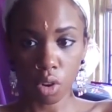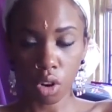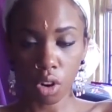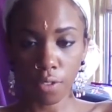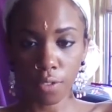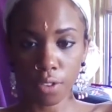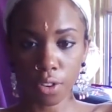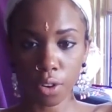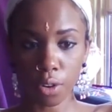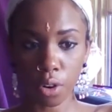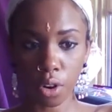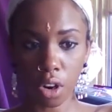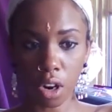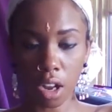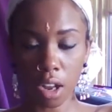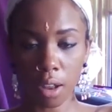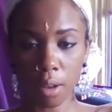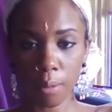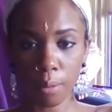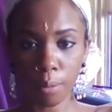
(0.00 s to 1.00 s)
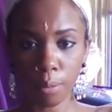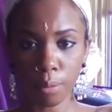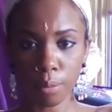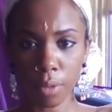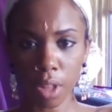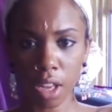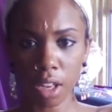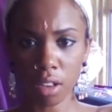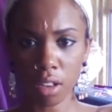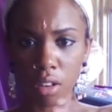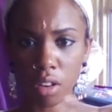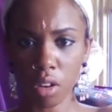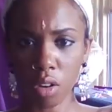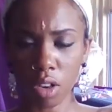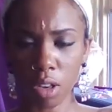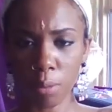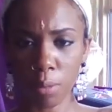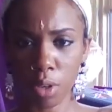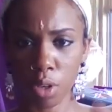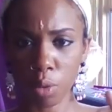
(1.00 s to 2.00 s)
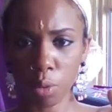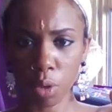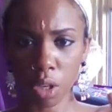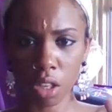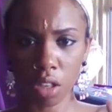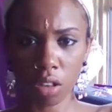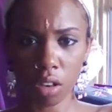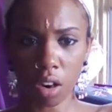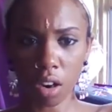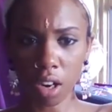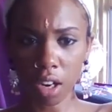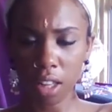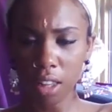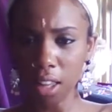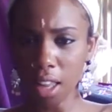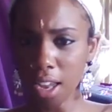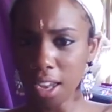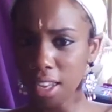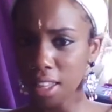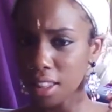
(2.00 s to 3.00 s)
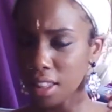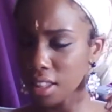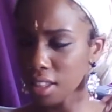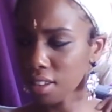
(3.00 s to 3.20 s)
or if you're like, you know, in between dark and light,